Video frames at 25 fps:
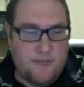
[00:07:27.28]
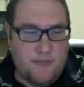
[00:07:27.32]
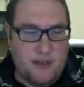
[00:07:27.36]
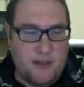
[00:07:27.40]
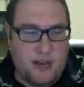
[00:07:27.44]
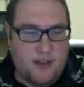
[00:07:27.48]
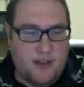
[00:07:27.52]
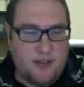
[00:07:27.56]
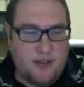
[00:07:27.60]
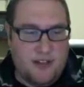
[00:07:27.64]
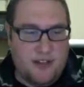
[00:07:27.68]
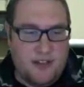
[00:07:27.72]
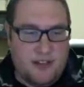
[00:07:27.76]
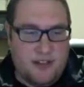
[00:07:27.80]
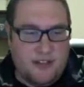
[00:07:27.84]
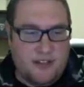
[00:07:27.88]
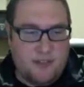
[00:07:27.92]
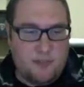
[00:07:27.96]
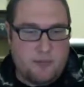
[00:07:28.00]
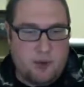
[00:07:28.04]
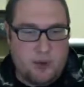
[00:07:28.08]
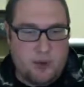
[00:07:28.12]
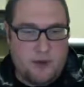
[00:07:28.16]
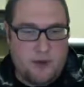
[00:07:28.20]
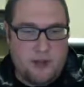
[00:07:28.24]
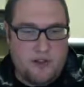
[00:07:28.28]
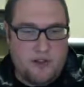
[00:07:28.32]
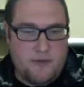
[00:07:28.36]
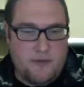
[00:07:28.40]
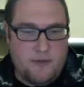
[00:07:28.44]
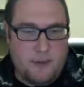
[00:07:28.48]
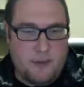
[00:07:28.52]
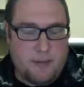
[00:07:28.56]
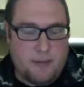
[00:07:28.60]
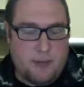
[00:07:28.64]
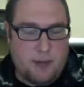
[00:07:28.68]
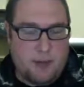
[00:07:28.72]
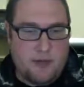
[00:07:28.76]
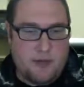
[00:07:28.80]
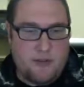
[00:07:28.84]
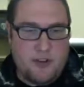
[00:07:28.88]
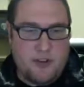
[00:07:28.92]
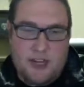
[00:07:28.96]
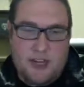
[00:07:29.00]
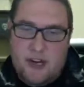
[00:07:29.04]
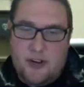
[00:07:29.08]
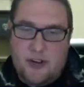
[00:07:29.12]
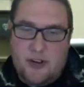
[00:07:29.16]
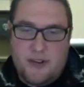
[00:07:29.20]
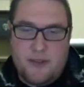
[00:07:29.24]
everything that's important to the people over
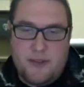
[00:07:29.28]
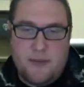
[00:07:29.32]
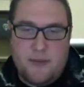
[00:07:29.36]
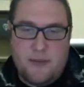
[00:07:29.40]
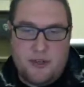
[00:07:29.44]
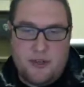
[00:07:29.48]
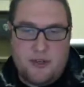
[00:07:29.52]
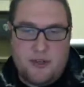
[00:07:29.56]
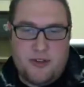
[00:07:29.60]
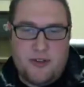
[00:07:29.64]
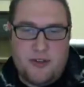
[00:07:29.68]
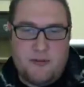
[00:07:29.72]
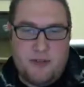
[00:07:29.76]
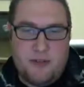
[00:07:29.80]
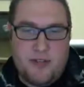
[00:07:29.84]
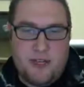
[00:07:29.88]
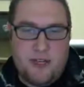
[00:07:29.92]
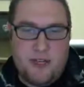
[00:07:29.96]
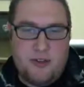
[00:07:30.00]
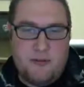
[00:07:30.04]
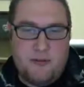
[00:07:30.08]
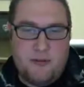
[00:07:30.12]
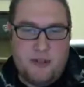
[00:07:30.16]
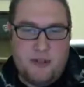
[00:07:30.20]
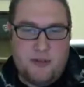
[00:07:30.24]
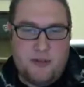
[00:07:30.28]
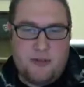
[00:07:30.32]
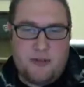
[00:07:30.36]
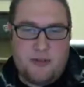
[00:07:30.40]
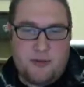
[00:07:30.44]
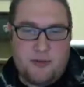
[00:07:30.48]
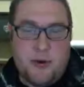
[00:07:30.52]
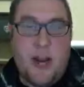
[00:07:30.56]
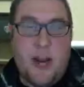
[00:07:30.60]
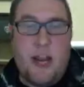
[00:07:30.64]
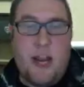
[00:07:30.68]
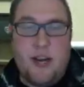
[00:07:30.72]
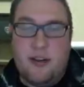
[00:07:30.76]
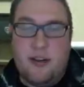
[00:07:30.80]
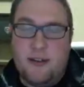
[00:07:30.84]
there to make sure that we do this right.